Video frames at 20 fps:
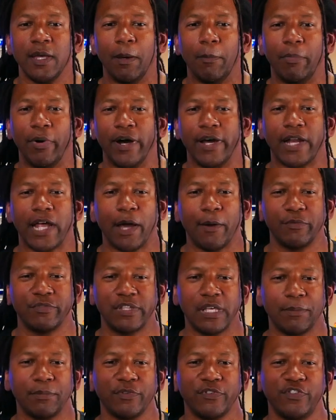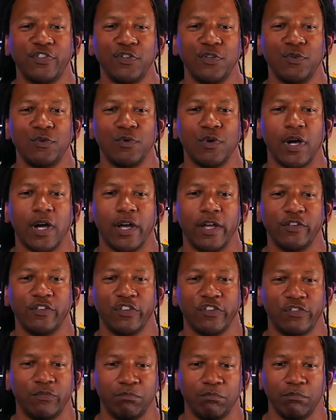But I was able to
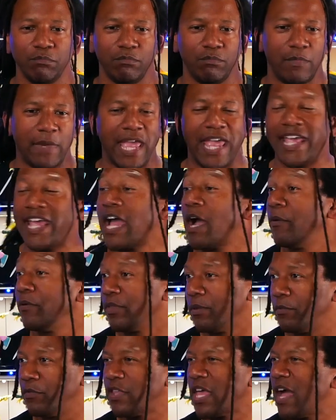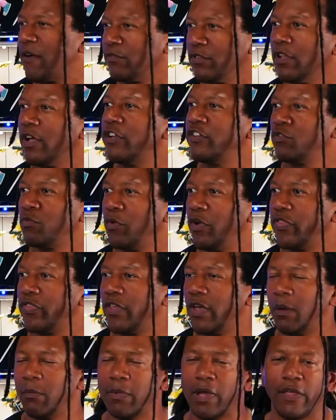just hang out with them, just have lunch with them.